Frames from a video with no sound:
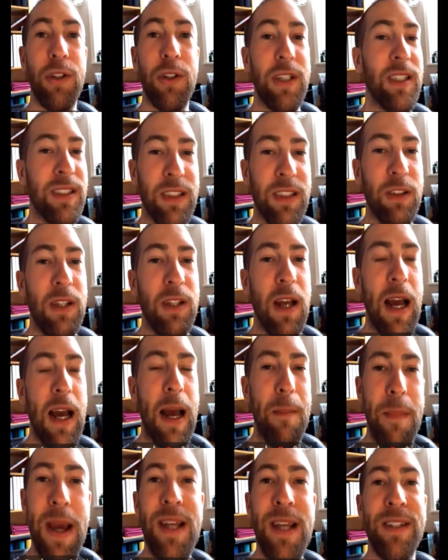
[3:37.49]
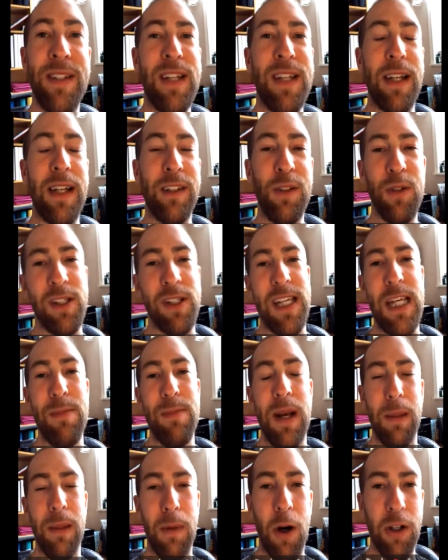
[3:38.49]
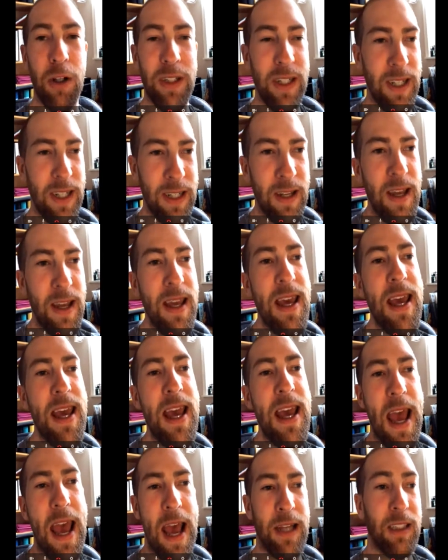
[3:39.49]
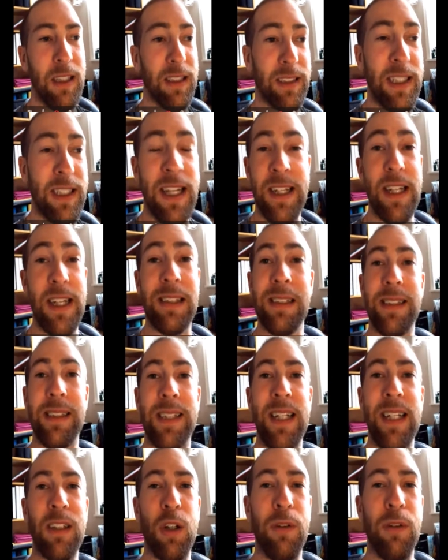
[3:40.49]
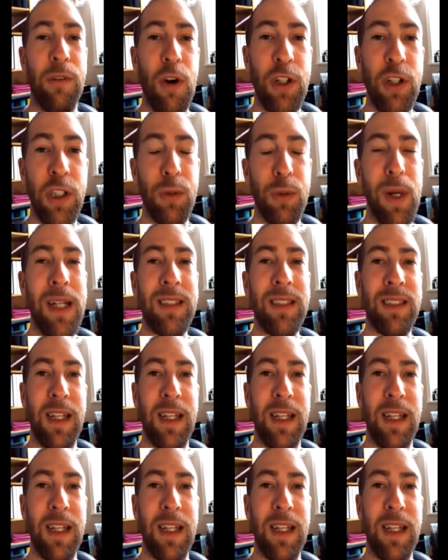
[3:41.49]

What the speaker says: He's amazing at doing email marketing and just getting insane conversion rates.